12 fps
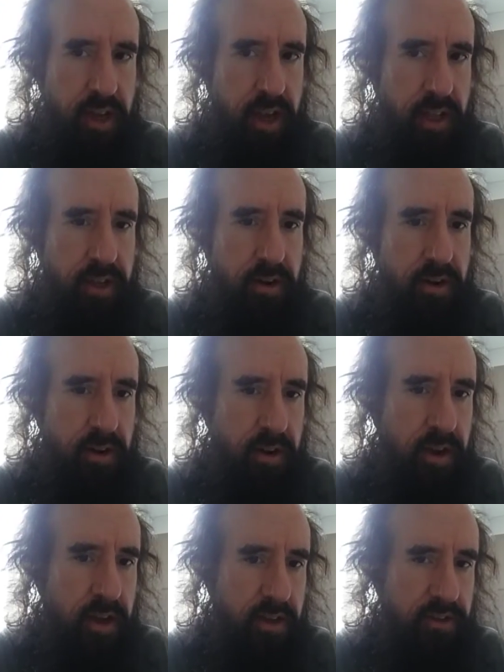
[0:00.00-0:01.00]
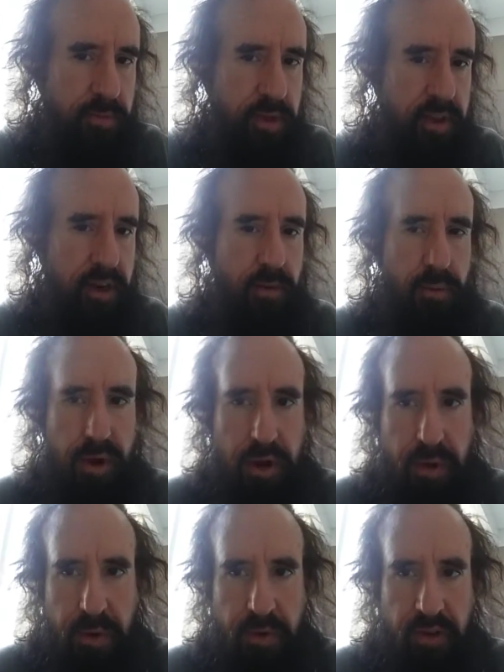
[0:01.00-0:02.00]
a color, smelling a
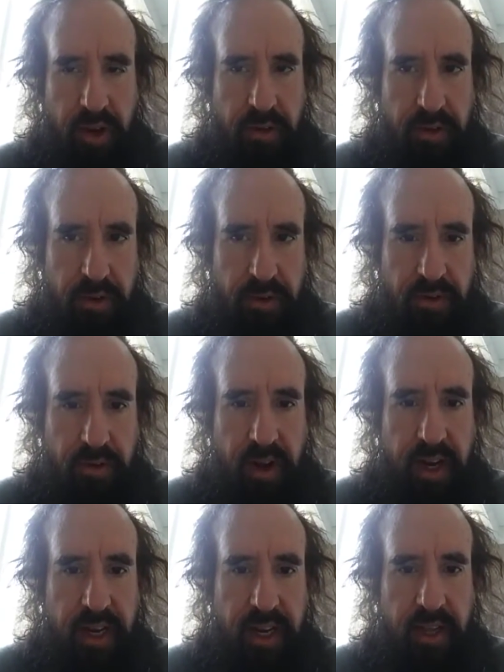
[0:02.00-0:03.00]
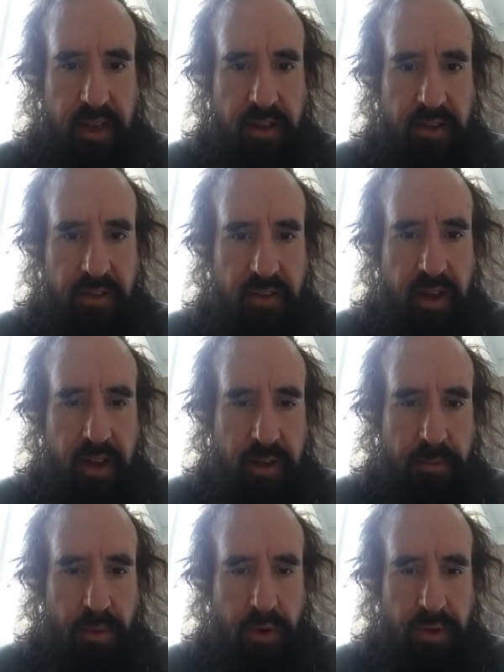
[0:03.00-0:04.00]
rose. All those are ideas.
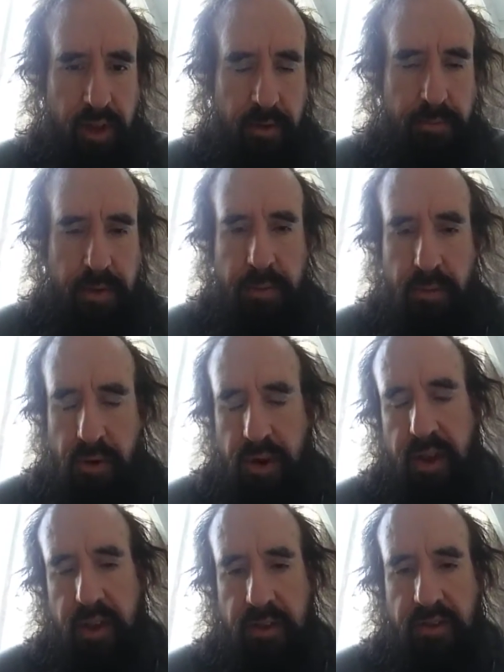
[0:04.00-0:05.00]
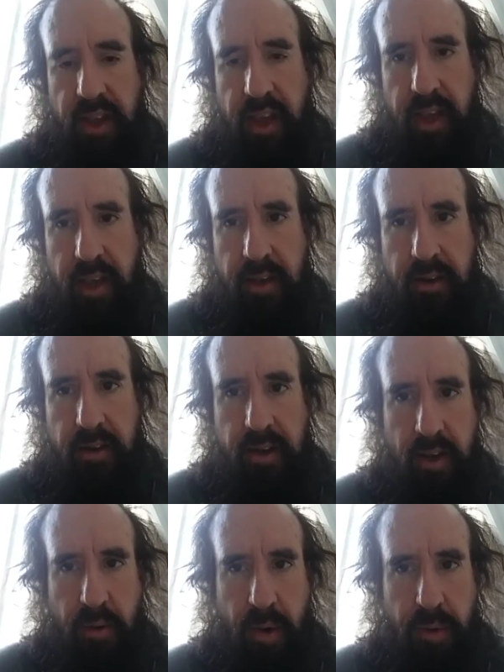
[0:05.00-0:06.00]
Both memories and
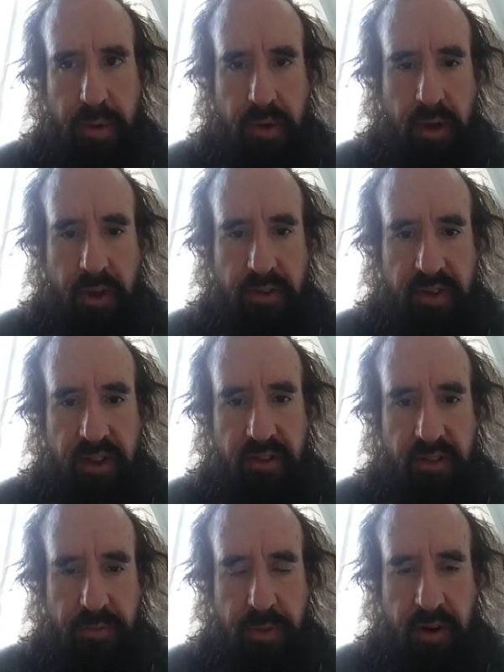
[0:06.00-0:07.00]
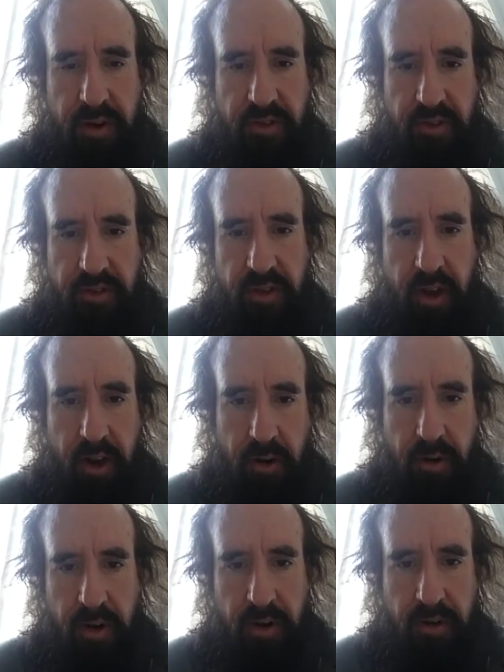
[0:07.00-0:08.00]
what we would call sense experiences
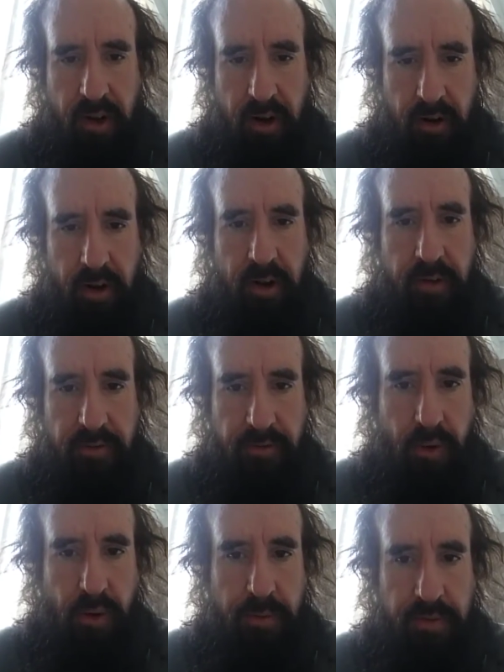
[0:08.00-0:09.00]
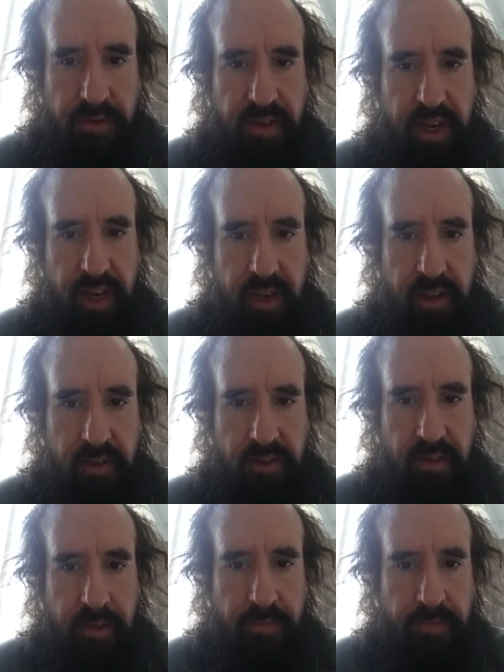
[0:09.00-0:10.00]
are all forms of
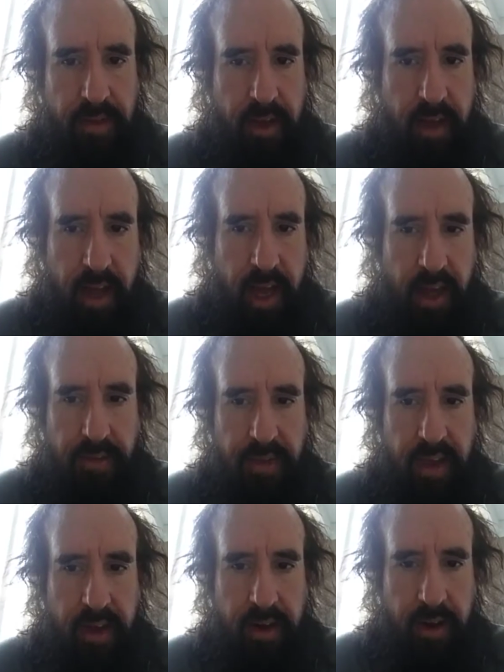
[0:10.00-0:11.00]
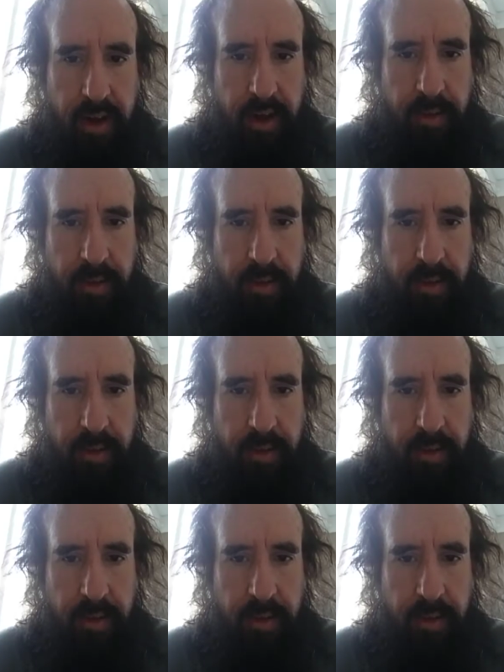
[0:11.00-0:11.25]
ideas. And then